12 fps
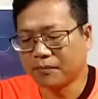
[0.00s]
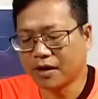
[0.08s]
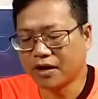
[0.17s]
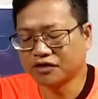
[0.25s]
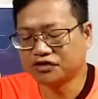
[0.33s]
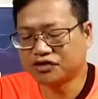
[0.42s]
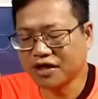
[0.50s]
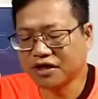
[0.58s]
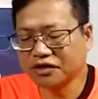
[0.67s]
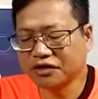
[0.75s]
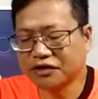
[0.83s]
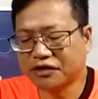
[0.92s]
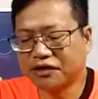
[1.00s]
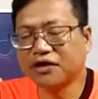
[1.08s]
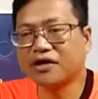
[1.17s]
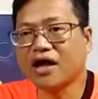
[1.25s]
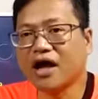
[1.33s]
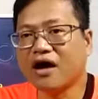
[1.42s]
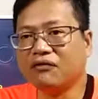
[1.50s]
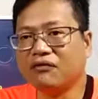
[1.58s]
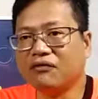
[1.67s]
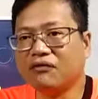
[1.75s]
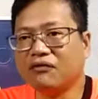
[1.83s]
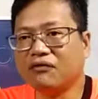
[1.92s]
John heard a
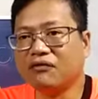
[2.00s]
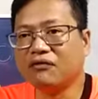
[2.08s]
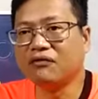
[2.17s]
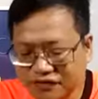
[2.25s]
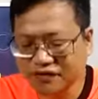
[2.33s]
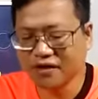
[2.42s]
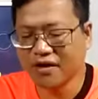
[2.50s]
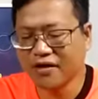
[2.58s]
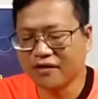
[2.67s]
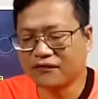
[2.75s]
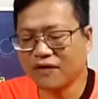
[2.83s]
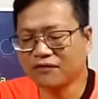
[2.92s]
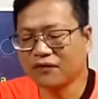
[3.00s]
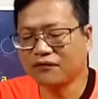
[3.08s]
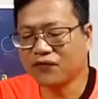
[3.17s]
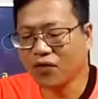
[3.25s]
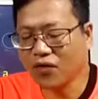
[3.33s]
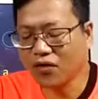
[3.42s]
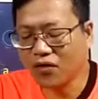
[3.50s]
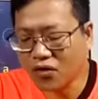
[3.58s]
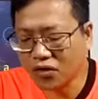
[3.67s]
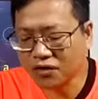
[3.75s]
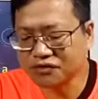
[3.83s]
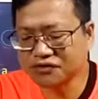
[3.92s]
voice from the four
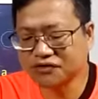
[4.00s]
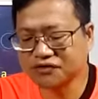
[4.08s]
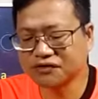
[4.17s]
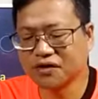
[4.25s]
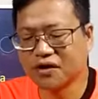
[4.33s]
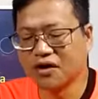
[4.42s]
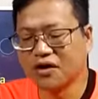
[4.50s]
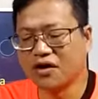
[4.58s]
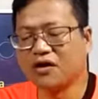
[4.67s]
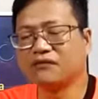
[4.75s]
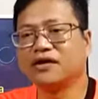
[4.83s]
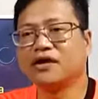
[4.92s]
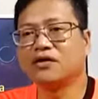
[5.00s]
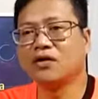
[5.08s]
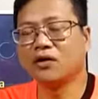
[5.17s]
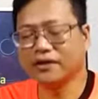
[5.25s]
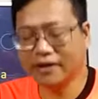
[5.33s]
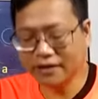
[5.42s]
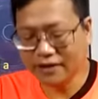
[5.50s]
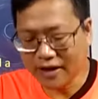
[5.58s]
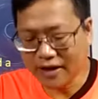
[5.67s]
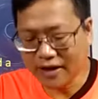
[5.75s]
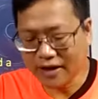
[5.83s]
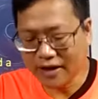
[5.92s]
horns of the golden
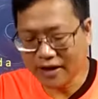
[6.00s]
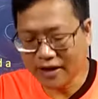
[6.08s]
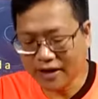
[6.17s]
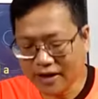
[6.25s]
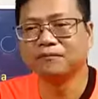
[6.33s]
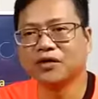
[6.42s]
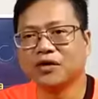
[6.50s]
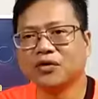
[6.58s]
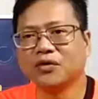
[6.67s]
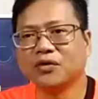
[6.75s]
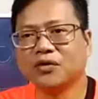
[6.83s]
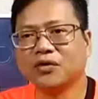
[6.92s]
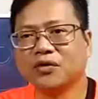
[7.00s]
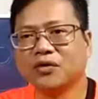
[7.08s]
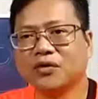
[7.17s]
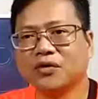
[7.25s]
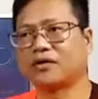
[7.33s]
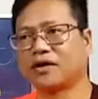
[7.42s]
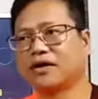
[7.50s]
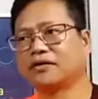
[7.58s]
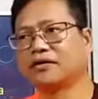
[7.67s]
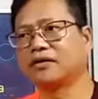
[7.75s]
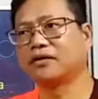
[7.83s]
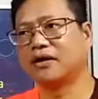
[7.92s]
altar, which is before God.
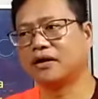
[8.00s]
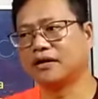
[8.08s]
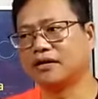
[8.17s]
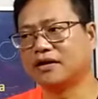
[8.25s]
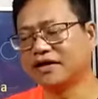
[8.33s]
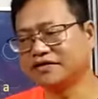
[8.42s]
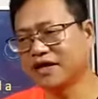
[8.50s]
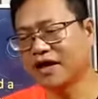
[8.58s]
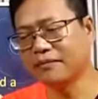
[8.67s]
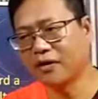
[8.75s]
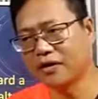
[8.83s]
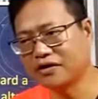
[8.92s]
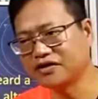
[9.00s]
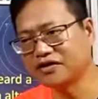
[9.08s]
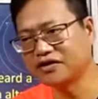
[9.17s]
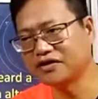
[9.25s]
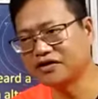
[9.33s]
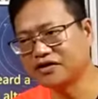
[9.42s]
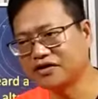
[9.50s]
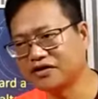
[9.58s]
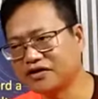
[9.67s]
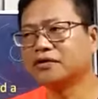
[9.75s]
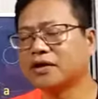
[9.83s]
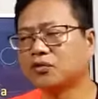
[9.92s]
Last time I already explained to you
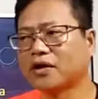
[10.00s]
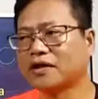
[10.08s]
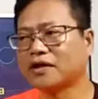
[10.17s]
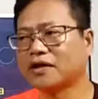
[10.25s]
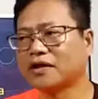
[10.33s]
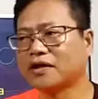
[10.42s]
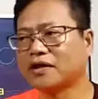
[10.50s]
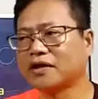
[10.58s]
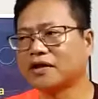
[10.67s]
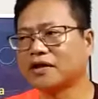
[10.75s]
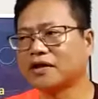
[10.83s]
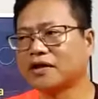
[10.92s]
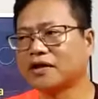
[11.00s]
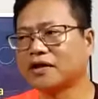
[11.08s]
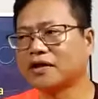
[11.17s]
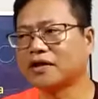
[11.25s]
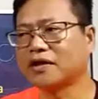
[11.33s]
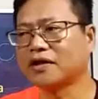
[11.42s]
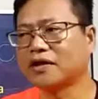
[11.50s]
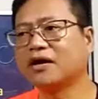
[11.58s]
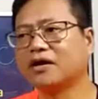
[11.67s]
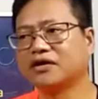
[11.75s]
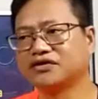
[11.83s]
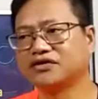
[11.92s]
that whatever
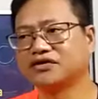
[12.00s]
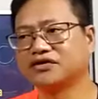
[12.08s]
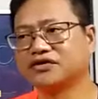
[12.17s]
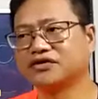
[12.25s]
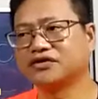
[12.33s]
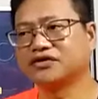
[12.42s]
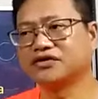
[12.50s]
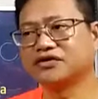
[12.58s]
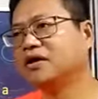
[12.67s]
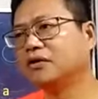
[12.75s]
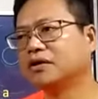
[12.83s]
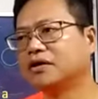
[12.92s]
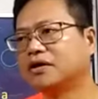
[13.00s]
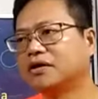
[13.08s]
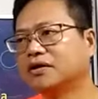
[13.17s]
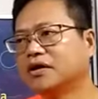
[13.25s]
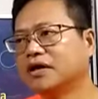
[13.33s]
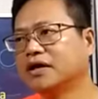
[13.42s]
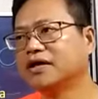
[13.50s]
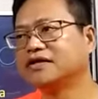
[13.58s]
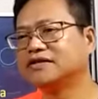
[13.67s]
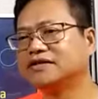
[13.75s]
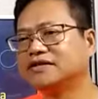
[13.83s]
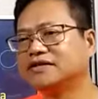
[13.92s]
tabernacles that we have here on earth is
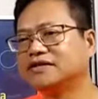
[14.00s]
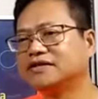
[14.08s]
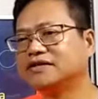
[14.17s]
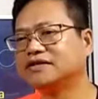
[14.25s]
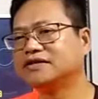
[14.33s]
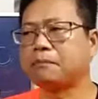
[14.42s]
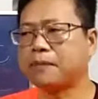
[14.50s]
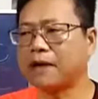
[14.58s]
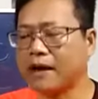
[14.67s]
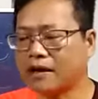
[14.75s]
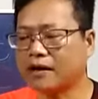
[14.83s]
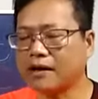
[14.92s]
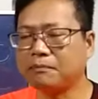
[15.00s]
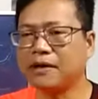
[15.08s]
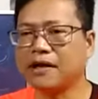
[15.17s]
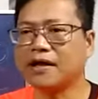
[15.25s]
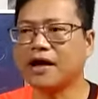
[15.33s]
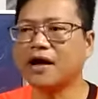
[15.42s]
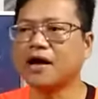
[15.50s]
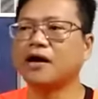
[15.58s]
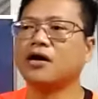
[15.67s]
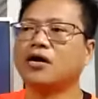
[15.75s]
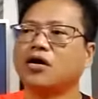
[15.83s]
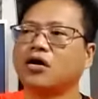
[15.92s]
just a replica
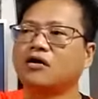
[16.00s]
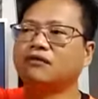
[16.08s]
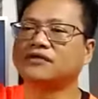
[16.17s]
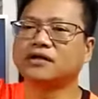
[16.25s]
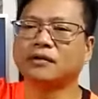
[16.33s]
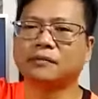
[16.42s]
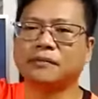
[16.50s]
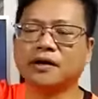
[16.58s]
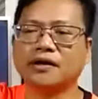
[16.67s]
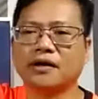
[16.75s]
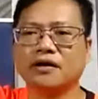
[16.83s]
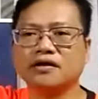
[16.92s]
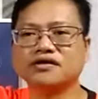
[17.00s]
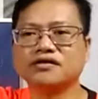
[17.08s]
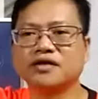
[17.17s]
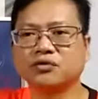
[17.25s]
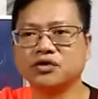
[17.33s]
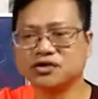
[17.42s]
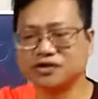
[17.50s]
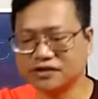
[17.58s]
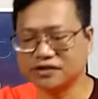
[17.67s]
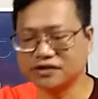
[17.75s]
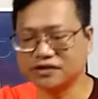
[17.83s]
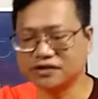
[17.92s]
of the tabernacles that which is
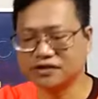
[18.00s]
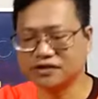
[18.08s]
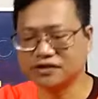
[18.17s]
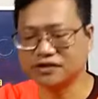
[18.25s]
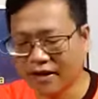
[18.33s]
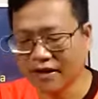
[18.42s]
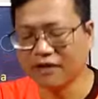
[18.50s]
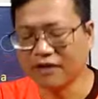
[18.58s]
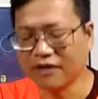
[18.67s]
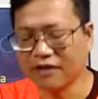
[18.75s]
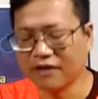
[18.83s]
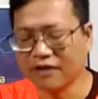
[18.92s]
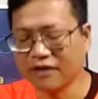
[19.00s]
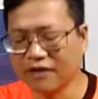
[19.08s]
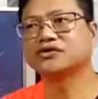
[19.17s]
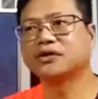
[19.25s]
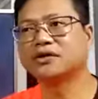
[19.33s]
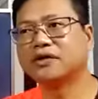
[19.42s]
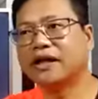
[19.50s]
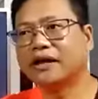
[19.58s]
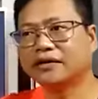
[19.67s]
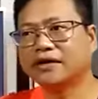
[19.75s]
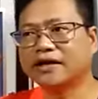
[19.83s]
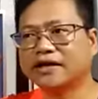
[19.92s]
in heaven. So
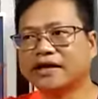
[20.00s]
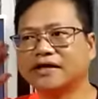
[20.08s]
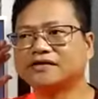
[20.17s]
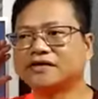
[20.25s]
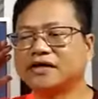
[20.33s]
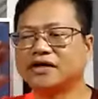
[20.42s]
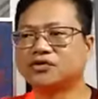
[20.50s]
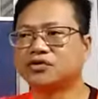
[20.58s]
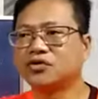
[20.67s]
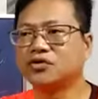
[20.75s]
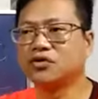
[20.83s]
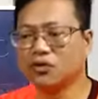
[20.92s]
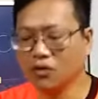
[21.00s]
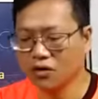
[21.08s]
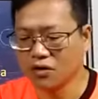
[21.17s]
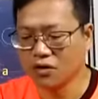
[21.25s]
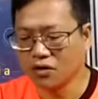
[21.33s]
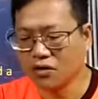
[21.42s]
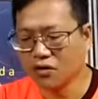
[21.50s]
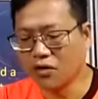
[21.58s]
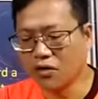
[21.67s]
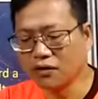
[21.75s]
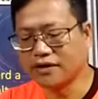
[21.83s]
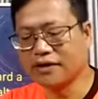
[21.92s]
there is a true
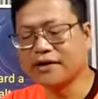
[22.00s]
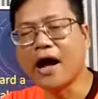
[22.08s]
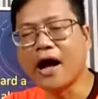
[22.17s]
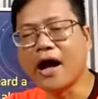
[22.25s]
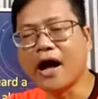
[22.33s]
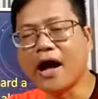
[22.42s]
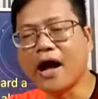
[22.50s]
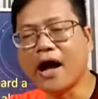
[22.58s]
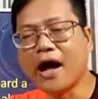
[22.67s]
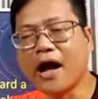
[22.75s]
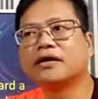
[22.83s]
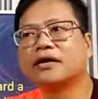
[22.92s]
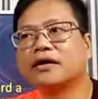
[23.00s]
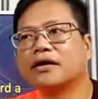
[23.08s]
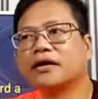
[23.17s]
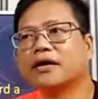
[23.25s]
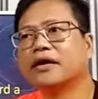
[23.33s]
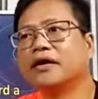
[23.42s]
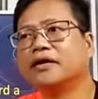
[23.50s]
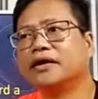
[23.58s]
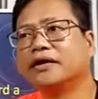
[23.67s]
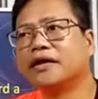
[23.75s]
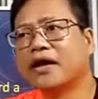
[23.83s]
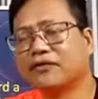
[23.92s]
golden altar in
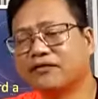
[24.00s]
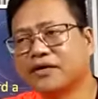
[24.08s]
heaven.